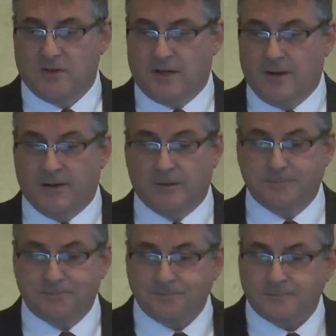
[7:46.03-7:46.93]
that are going on.
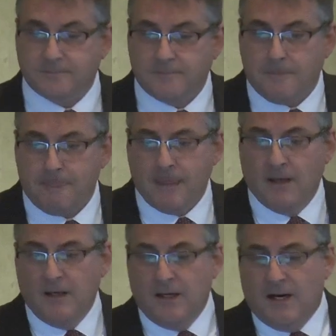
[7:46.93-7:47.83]

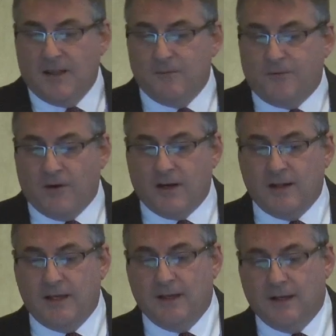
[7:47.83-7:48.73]
And then
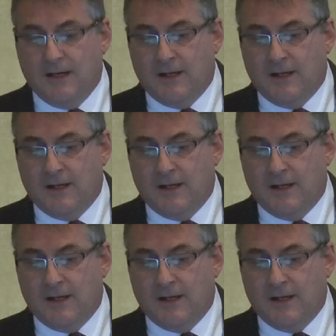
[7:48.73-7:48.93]
finally,